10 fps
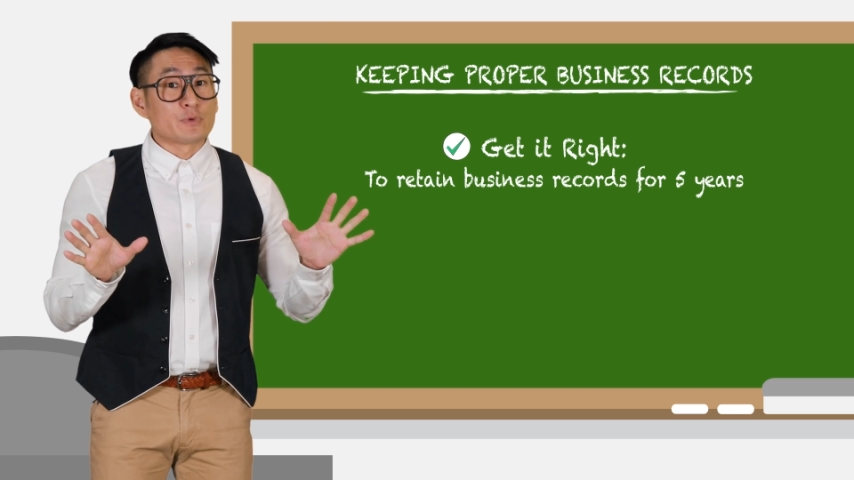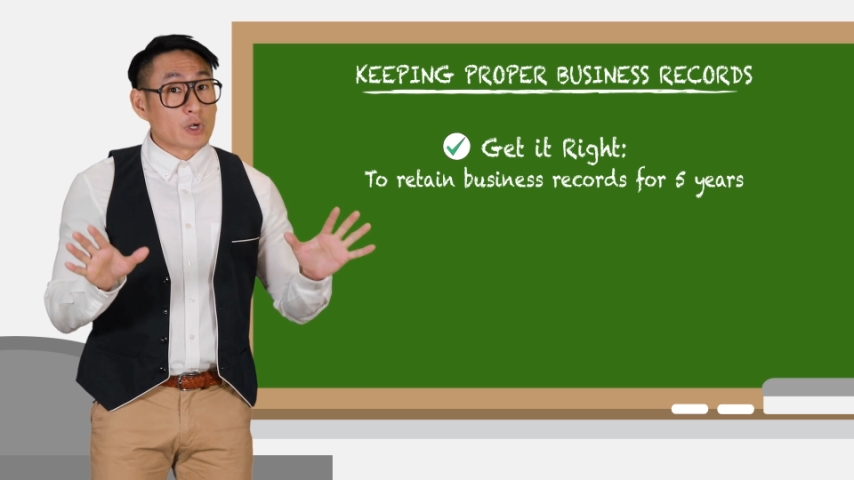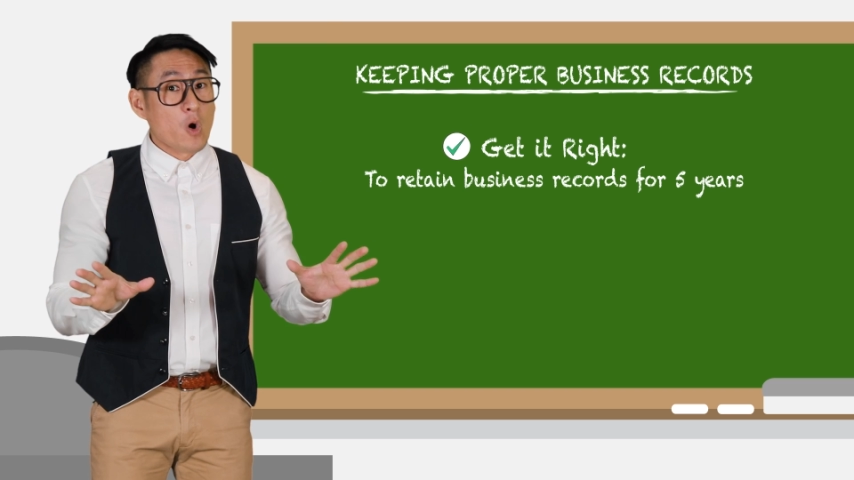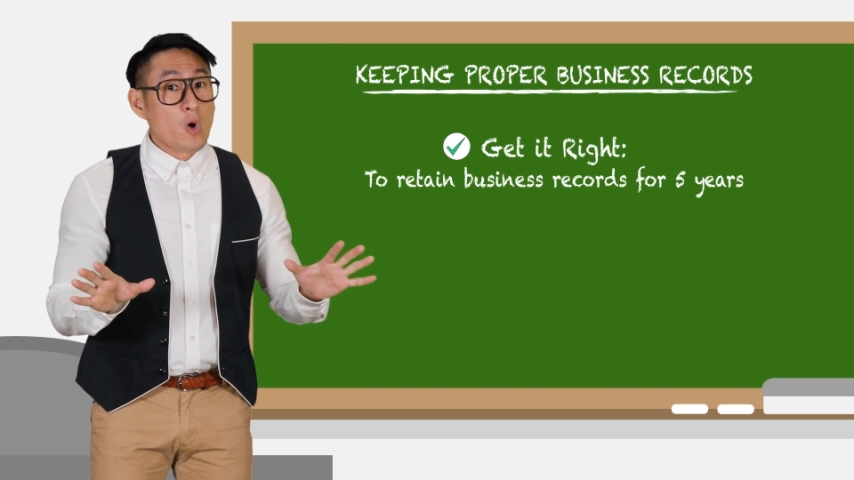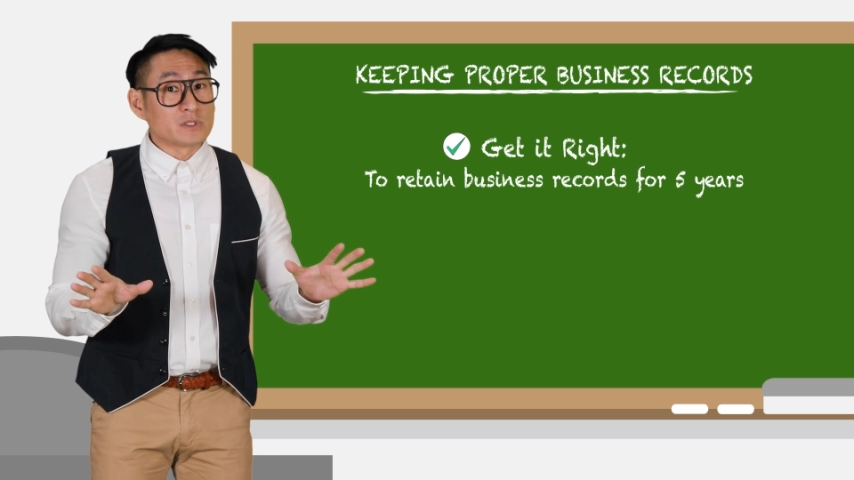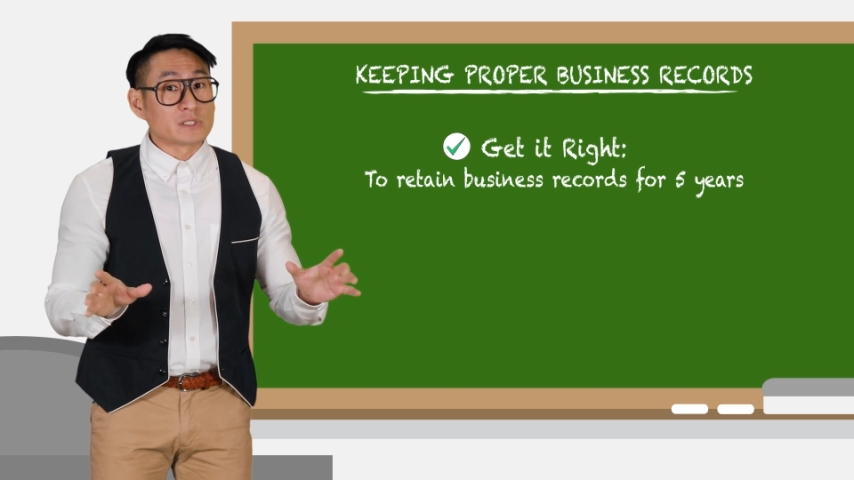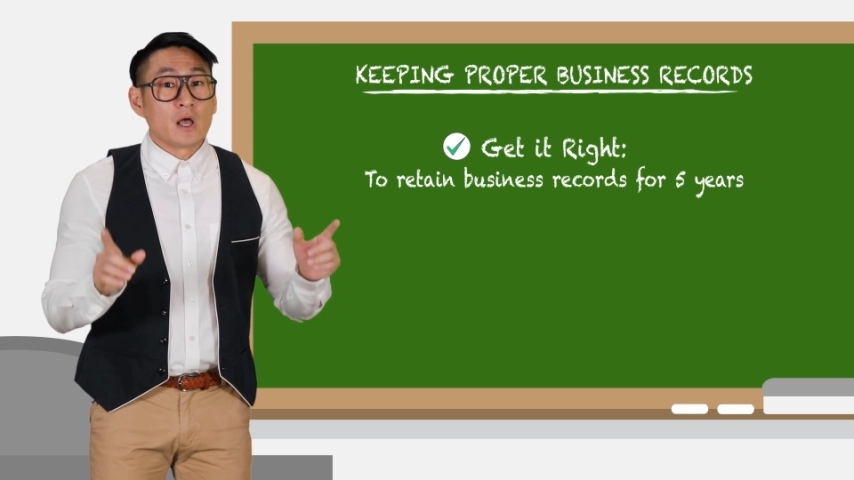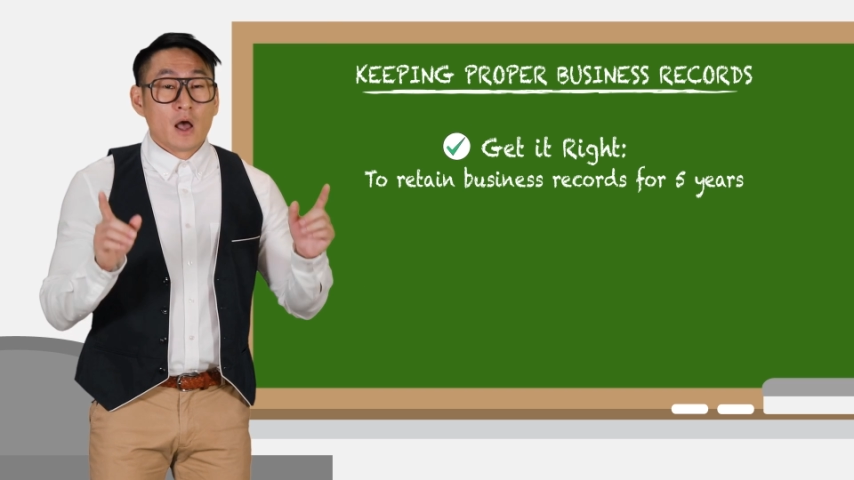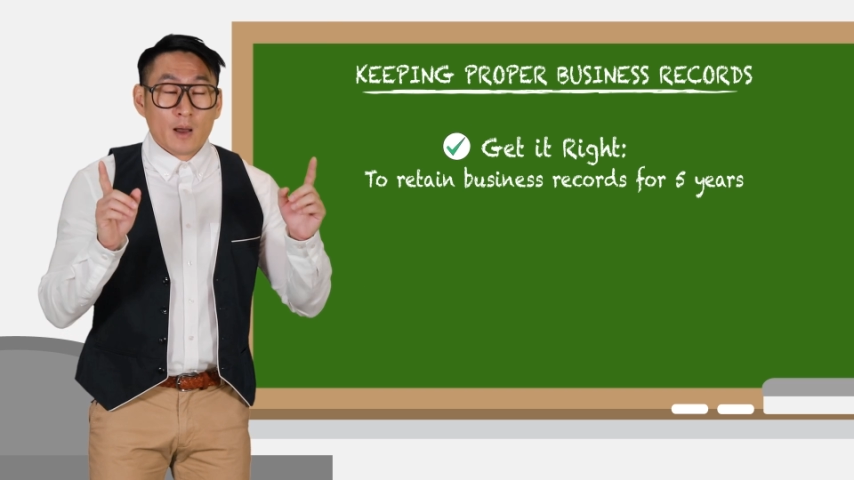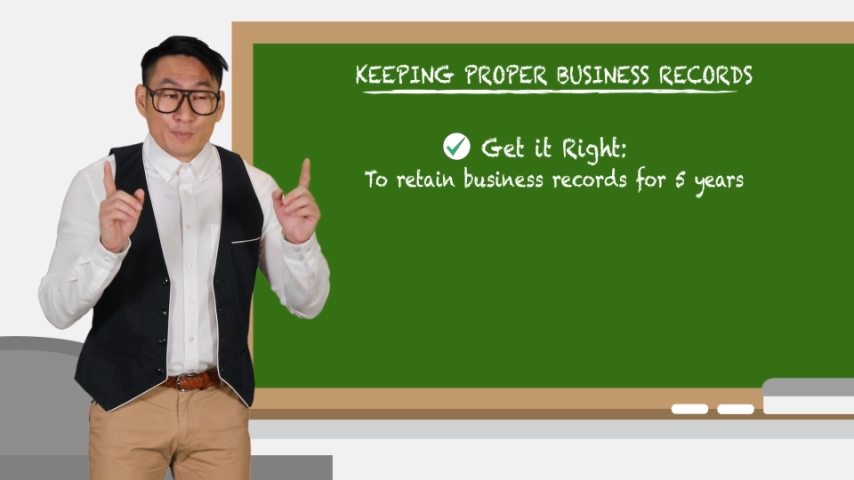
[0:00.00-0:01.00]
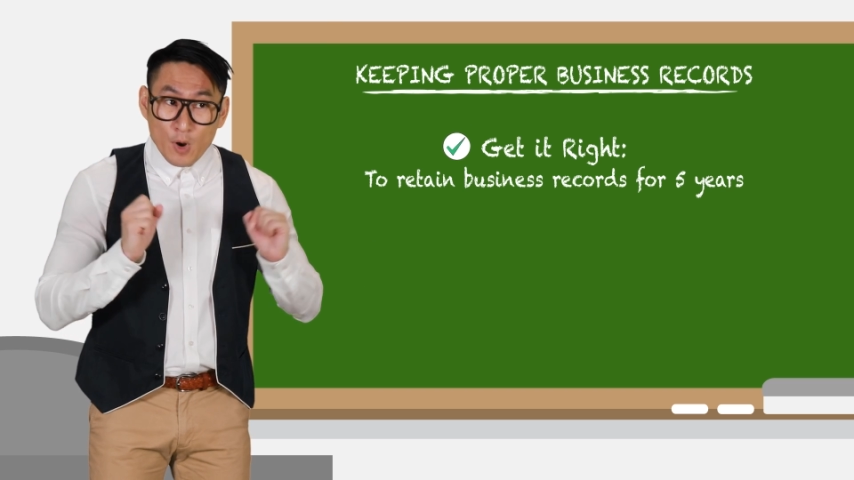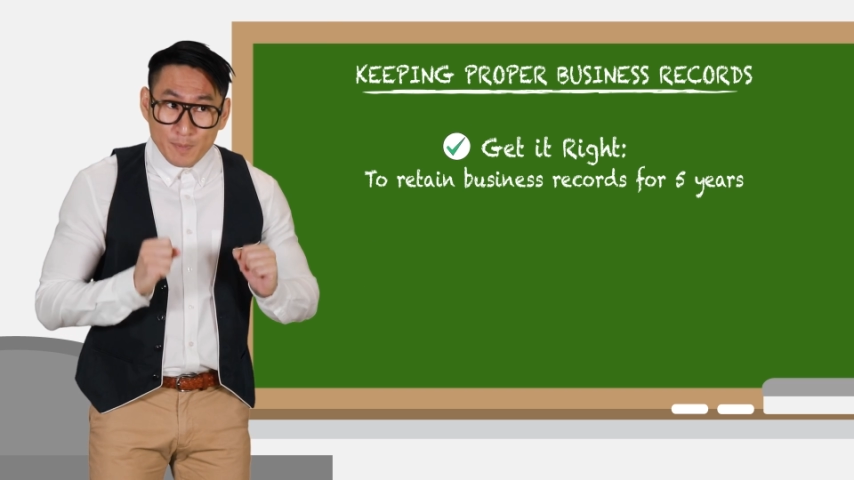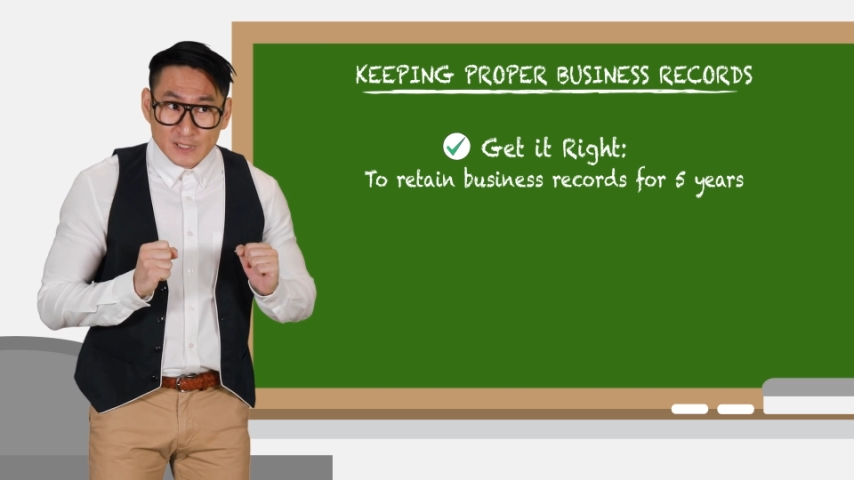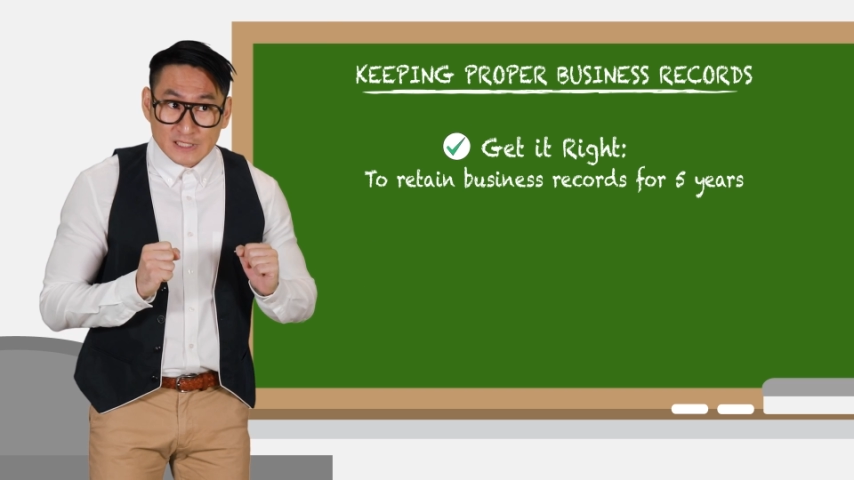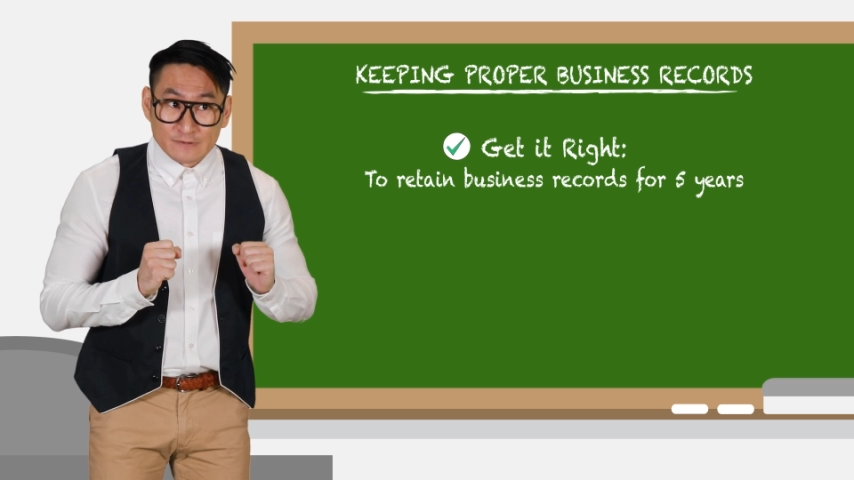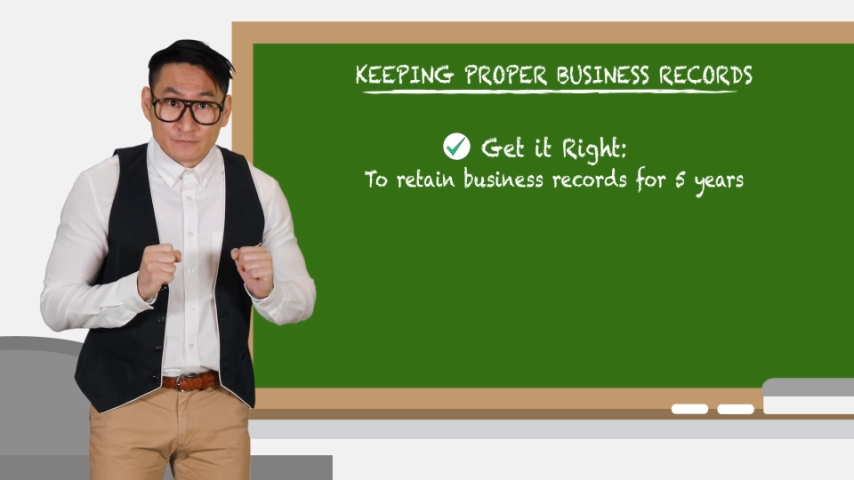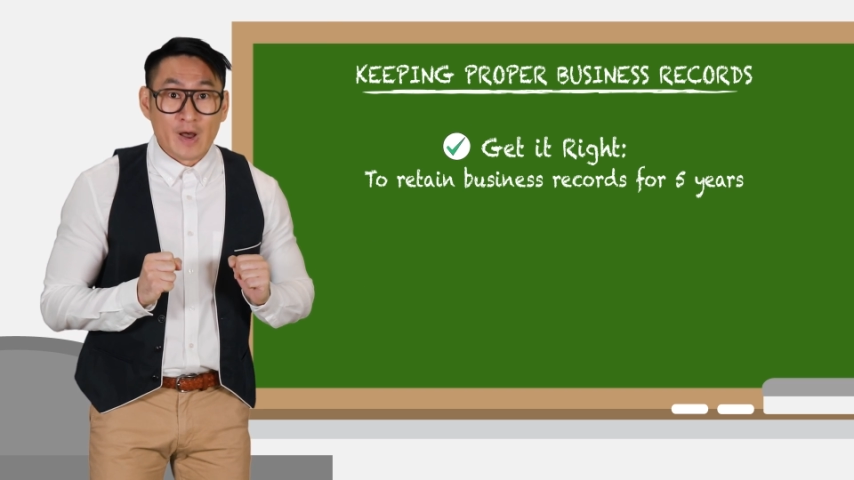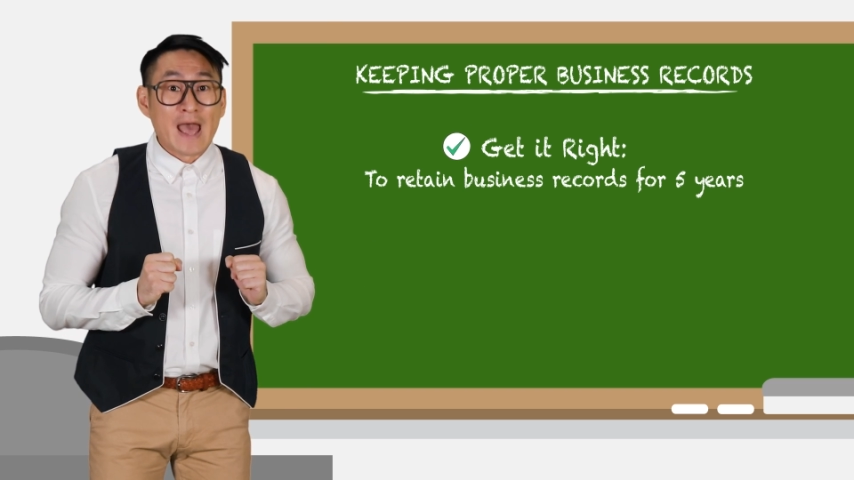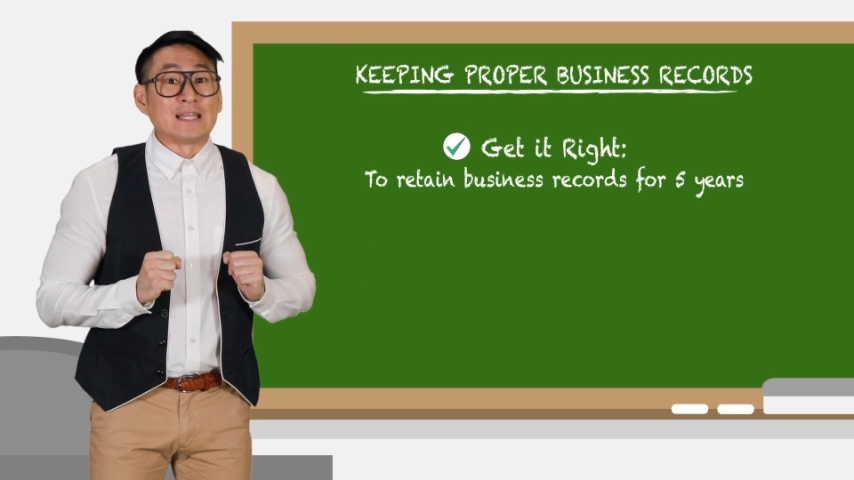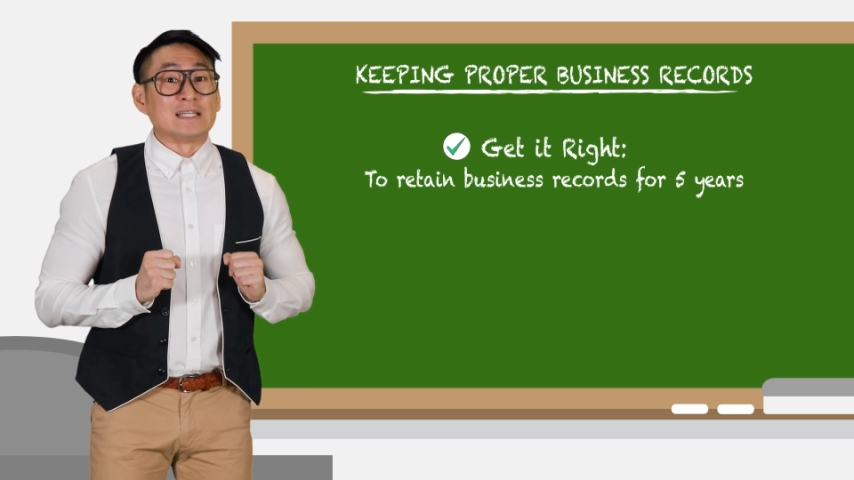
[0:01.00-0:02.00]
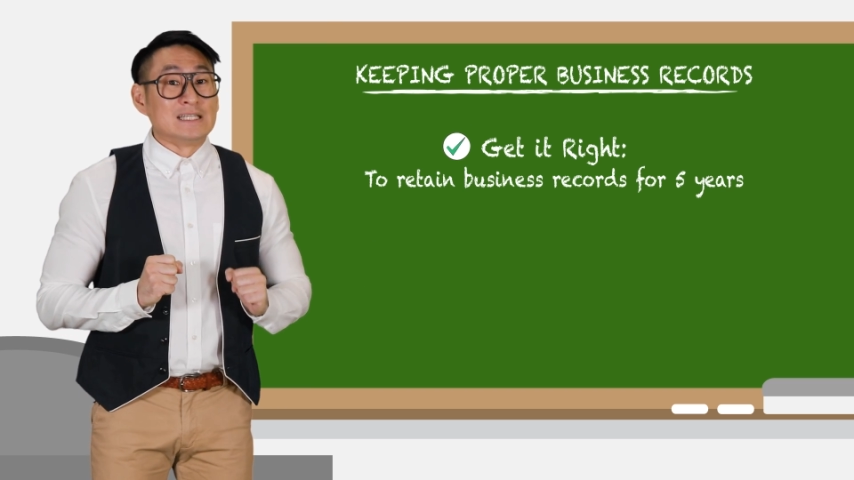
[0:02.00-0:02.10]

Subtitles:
records properly for at